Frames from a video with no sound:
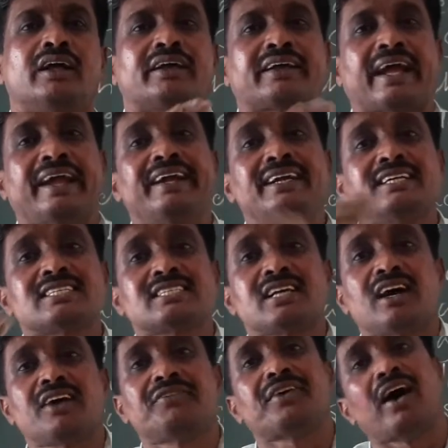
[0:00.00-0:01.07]
kinds
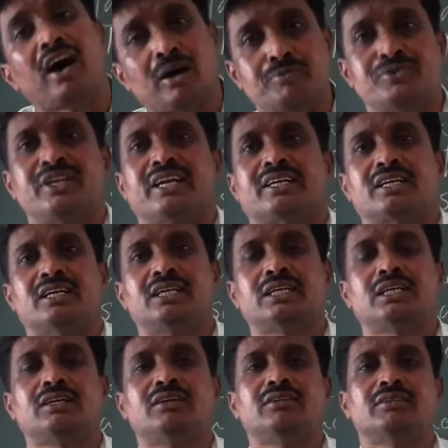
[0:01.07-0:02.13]
of objects,
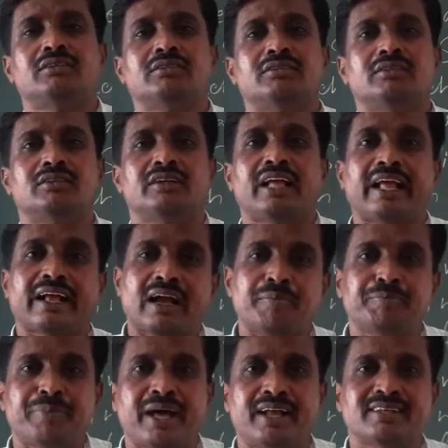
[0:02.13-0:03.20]
a
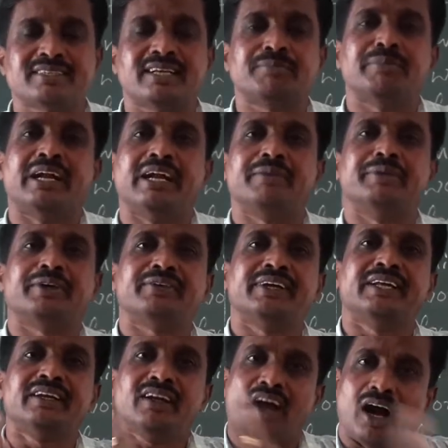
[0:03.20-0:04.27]
comparison made
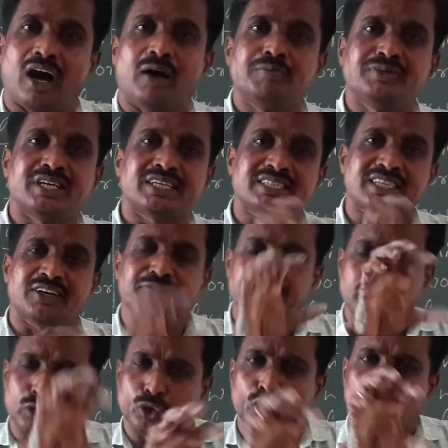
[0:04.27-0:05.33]
between objects
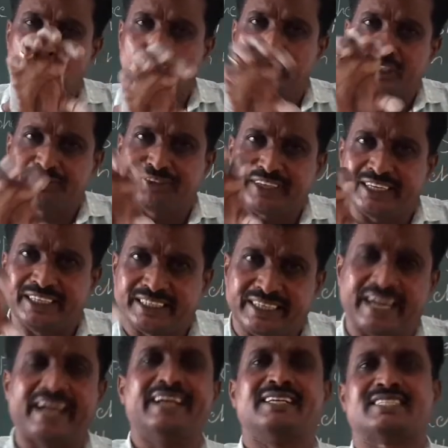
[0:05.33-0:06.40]
of two different
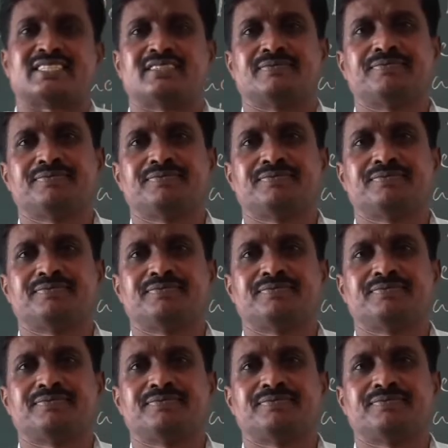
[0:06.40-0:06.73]
kinds,